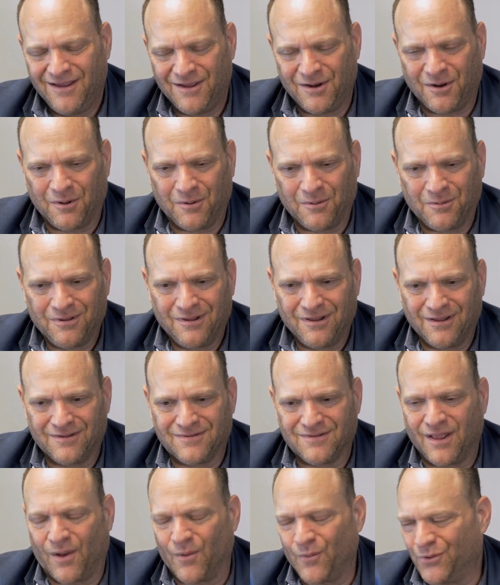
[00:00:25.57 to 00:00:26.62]
you know
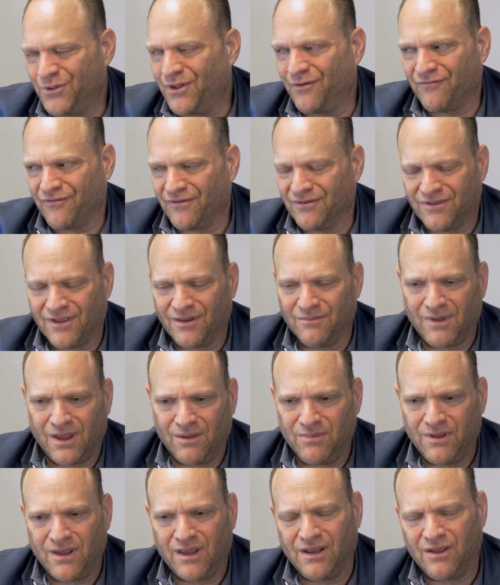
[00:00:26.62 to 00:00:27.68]
it's no different than
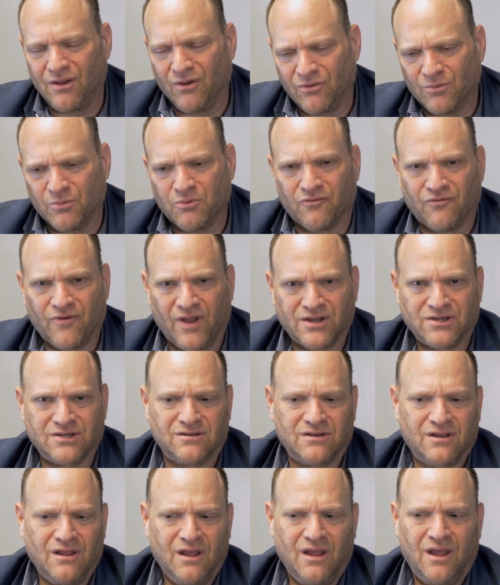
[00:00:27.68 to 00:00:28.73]
maybe any other
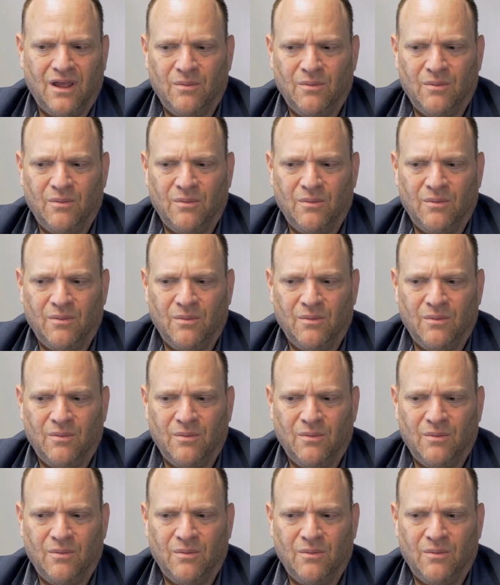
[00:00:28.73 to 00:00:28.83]
profession,